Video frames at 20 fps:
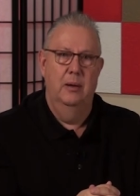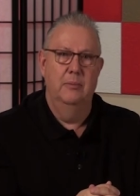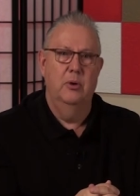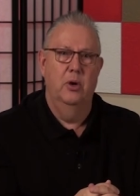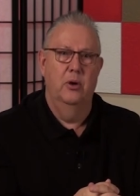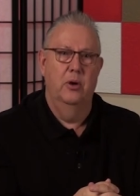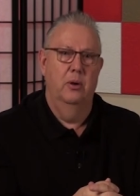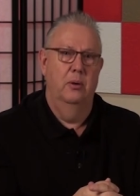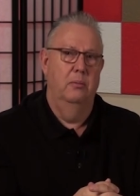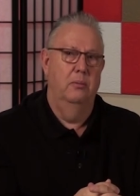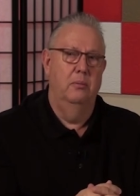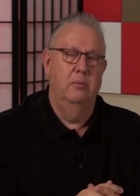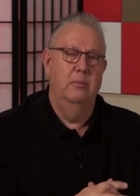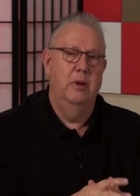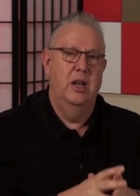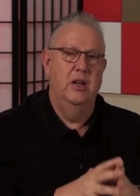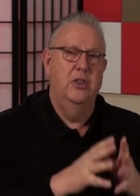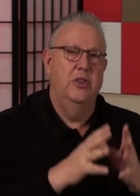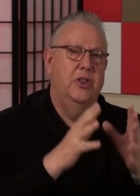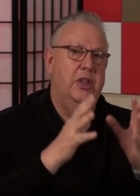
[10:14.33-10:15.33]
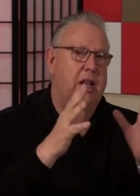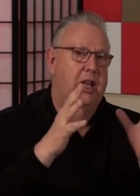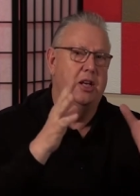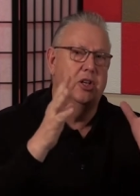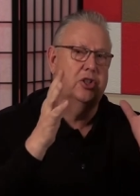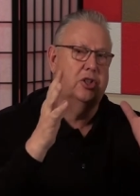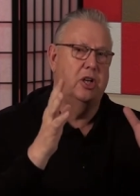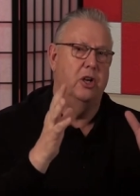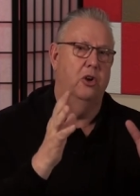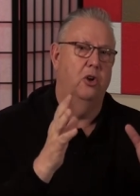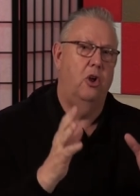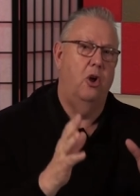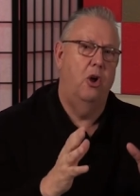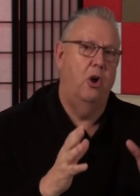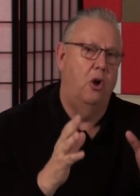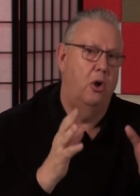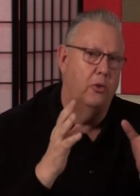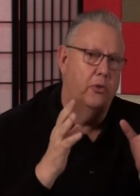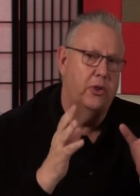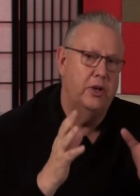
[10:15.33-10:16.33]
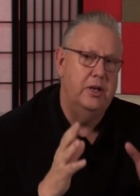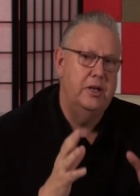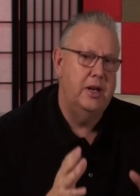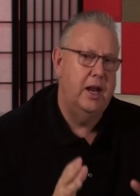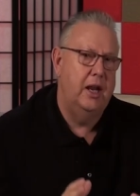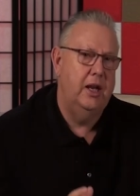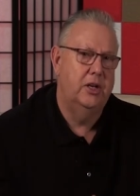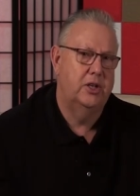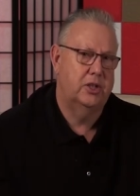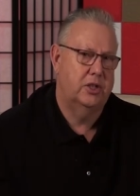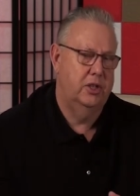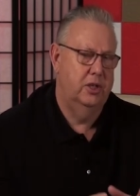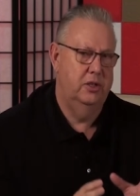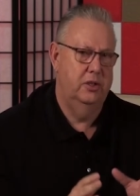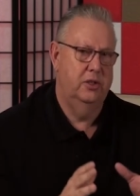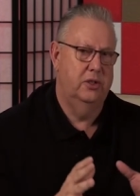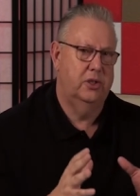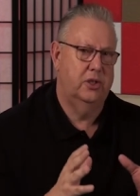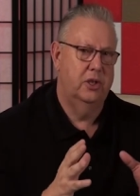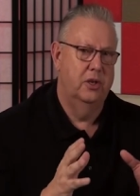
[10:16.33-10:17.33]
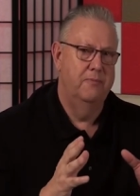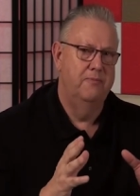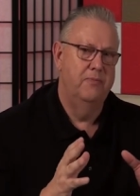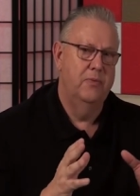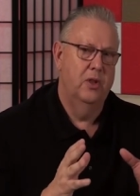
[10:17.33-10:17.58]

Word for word: I'm going to, in thee shall all the nations